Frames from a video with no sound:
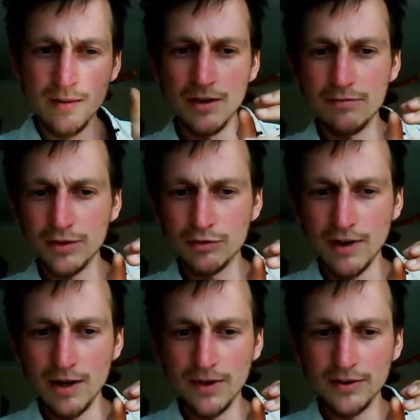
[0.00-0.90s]
being
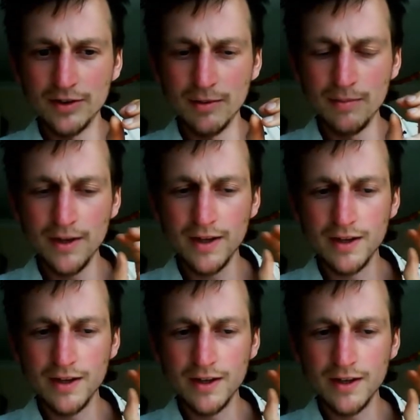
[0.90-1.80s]
frustrated by something
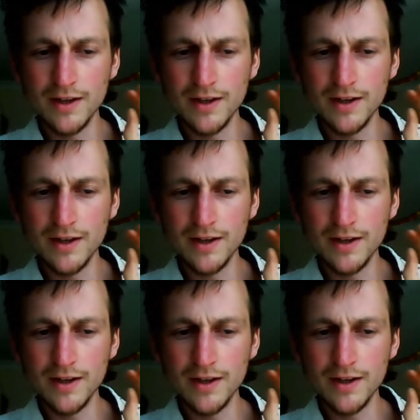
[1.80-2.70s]
and identifying
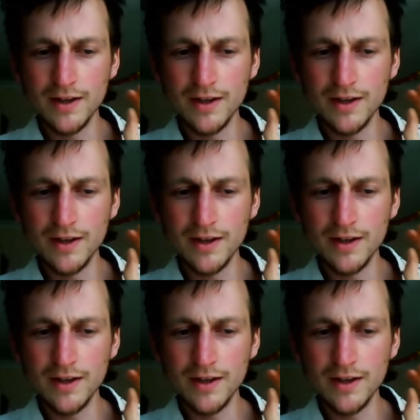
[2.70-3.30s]
a genuine problem.